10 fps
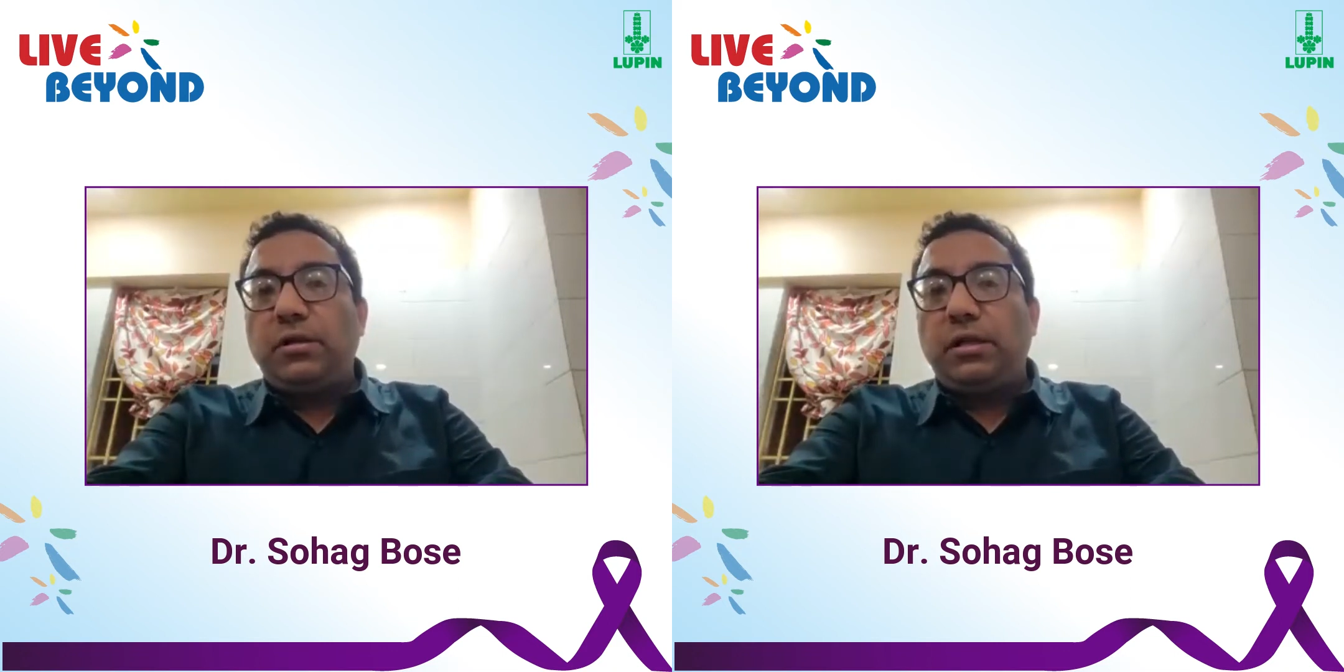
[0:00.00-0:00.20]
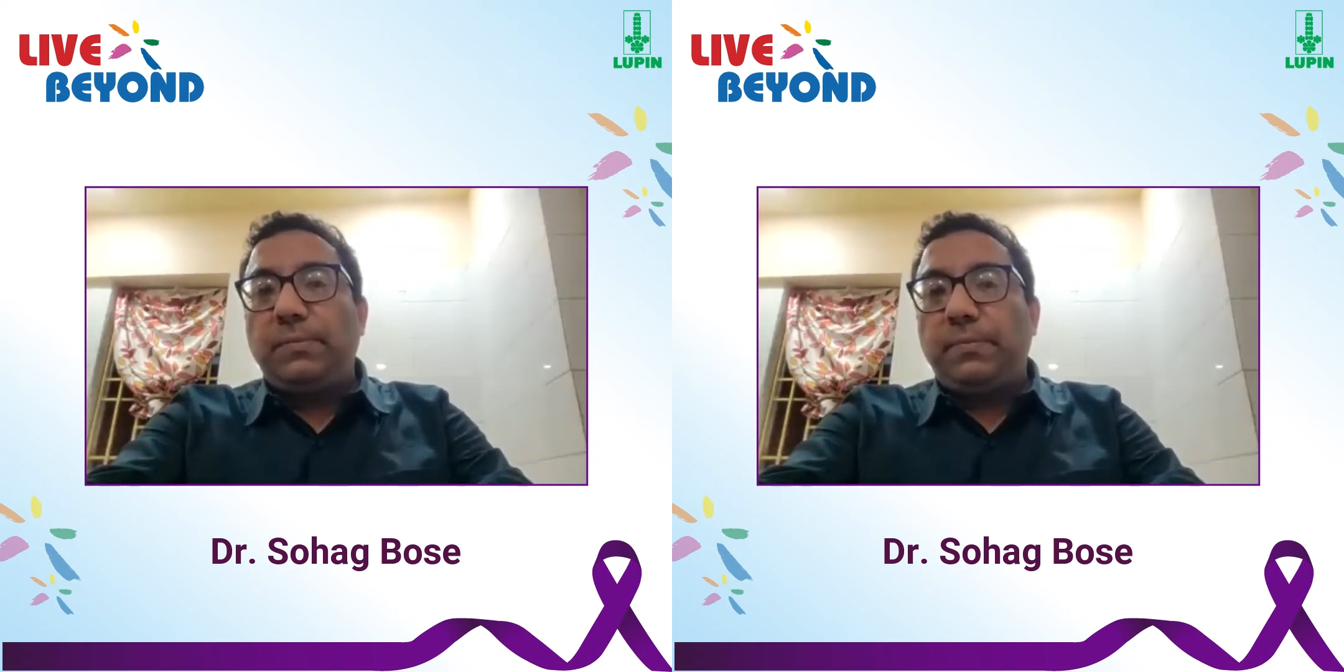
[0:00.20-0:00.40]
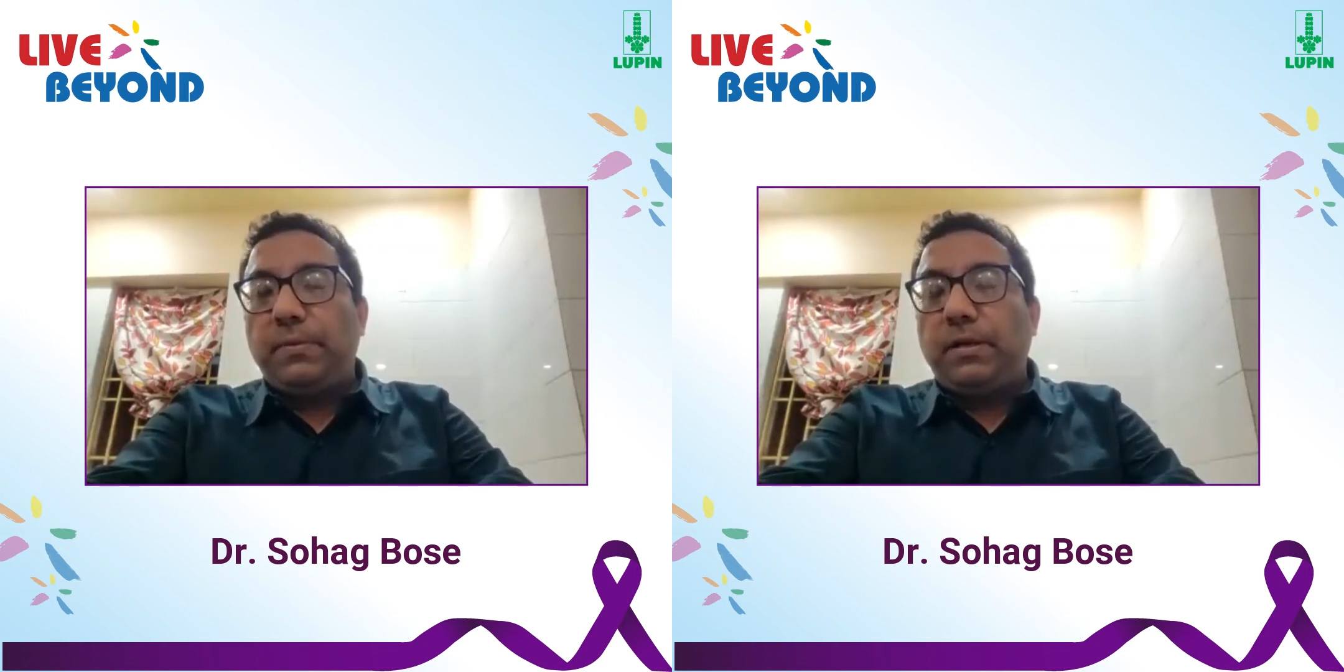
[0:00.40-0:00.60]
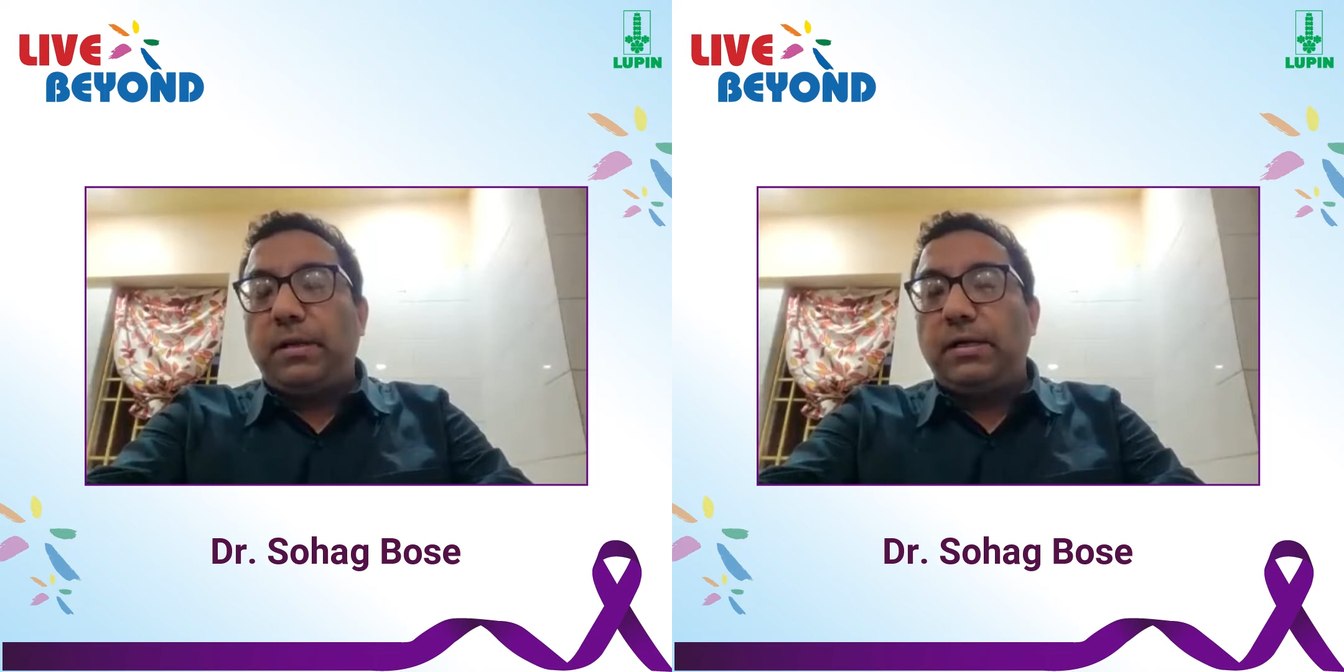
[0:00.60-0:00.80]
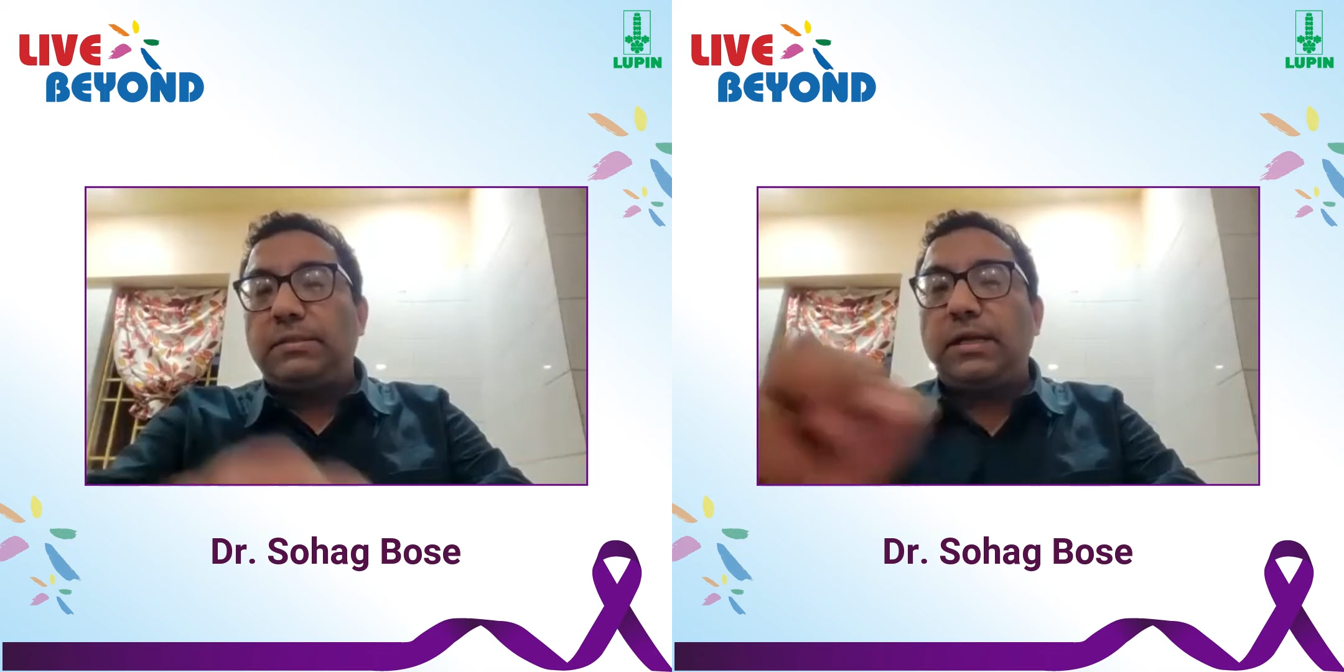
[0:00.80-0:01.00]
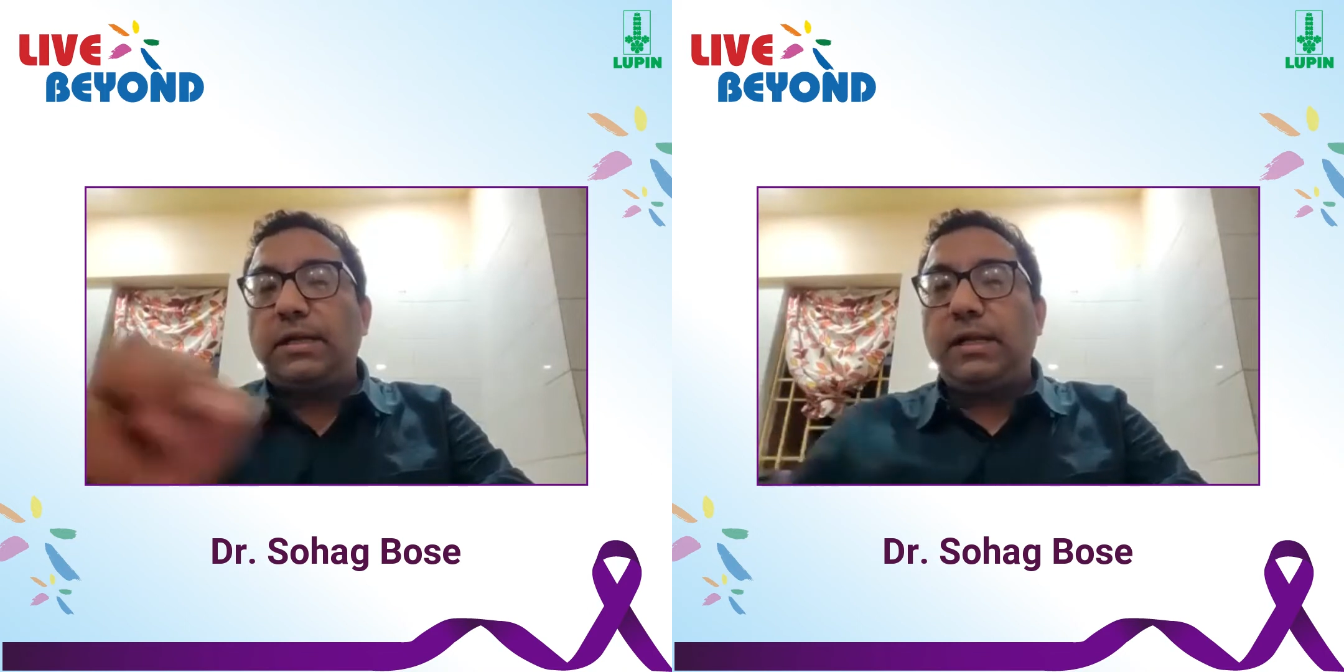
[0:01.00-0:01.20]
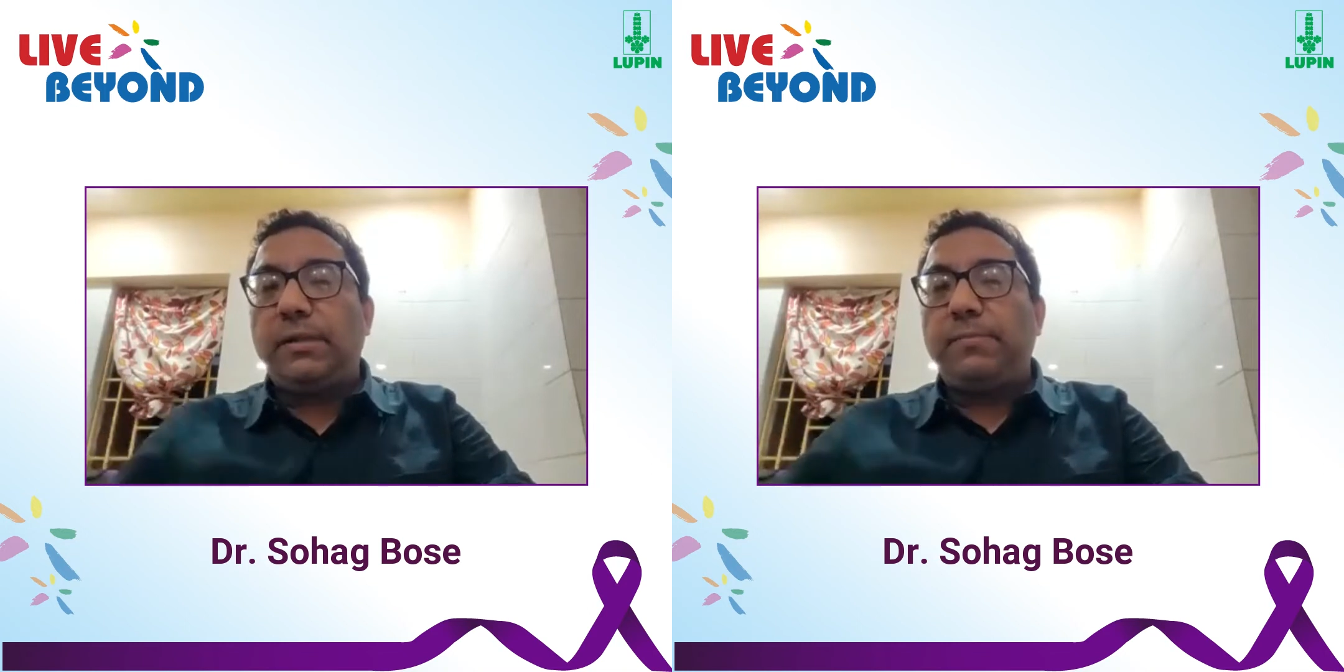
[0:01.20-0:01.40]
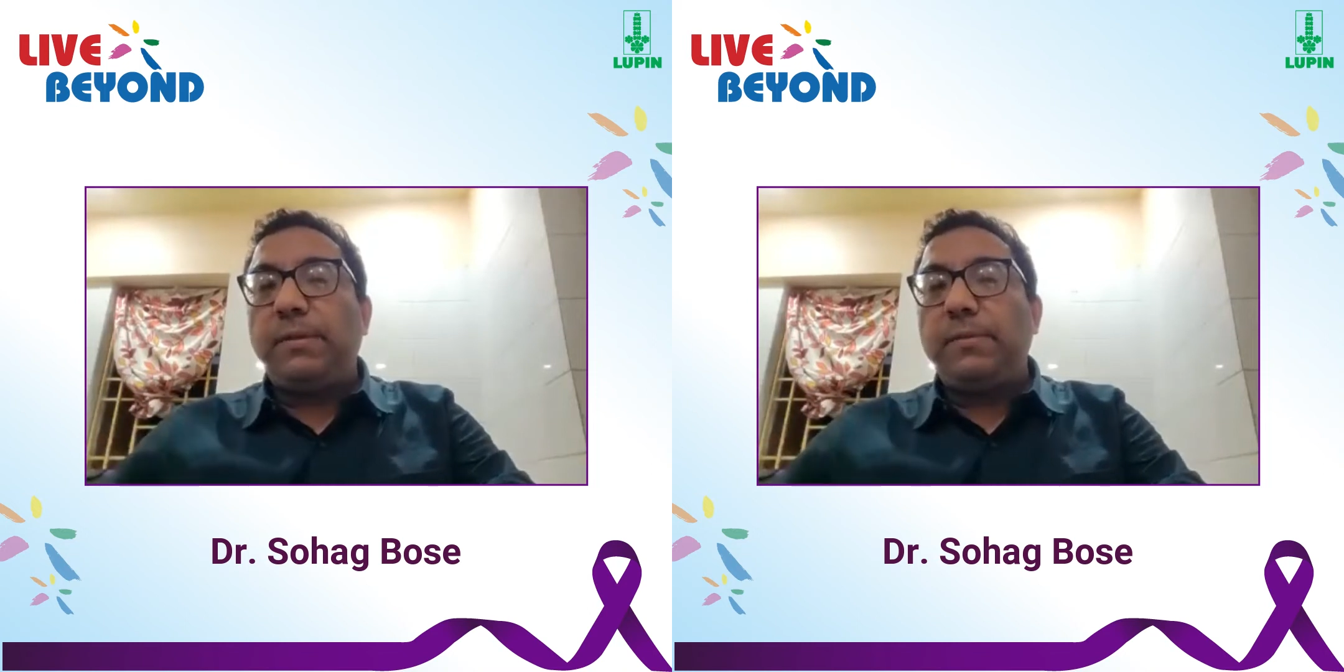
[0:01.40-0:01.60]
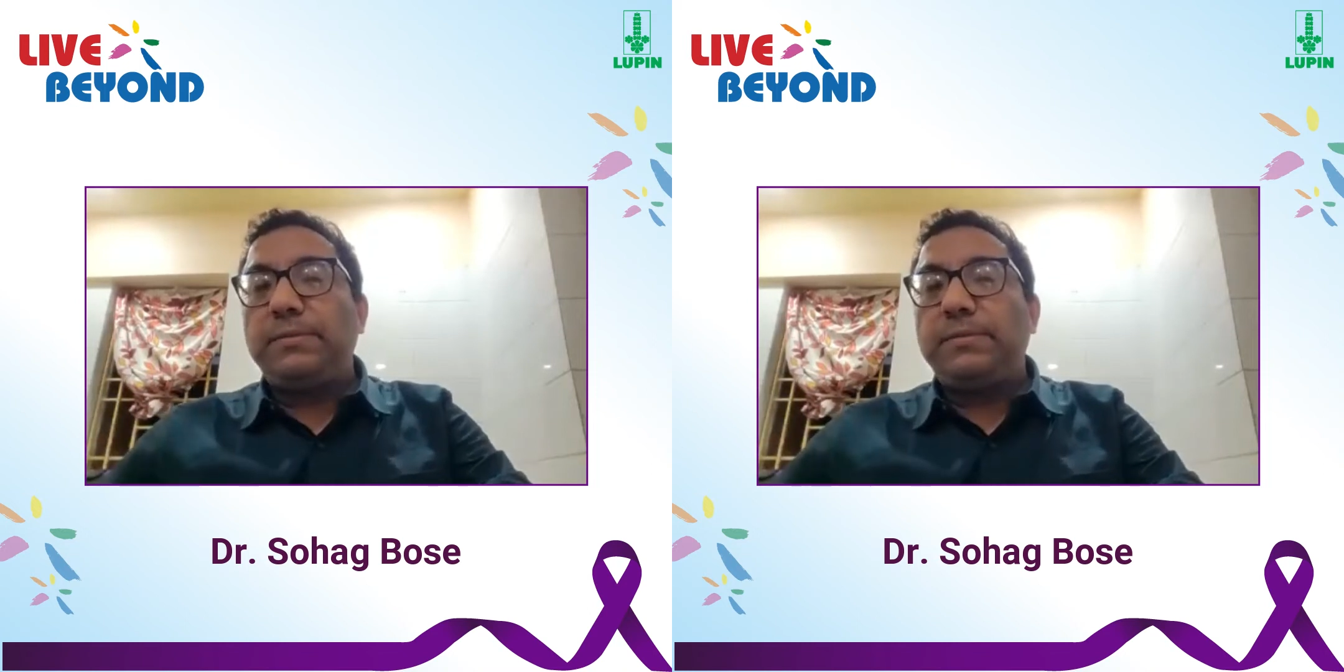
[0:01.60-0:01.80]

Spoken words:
understanding epilepsy